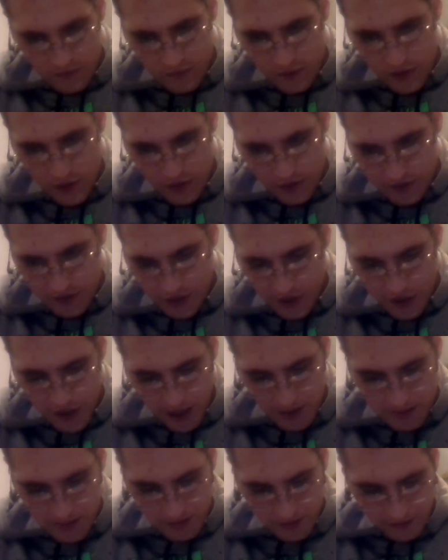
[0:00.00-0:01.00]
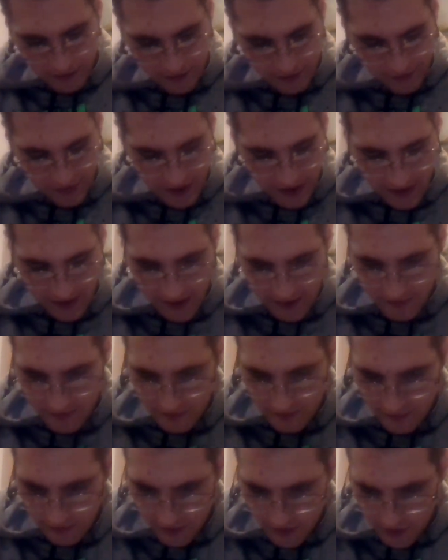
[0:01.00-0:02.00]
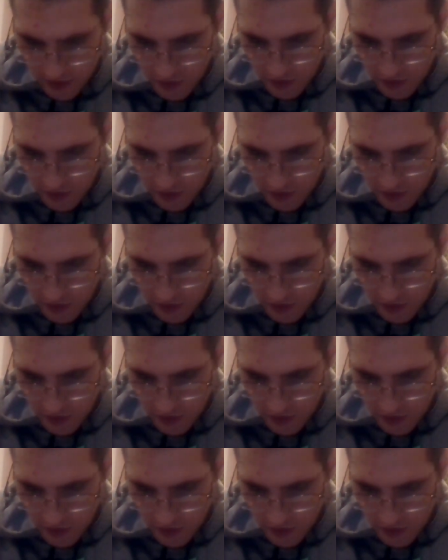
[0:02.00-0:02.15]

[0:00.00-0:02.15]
to chapter 5, verse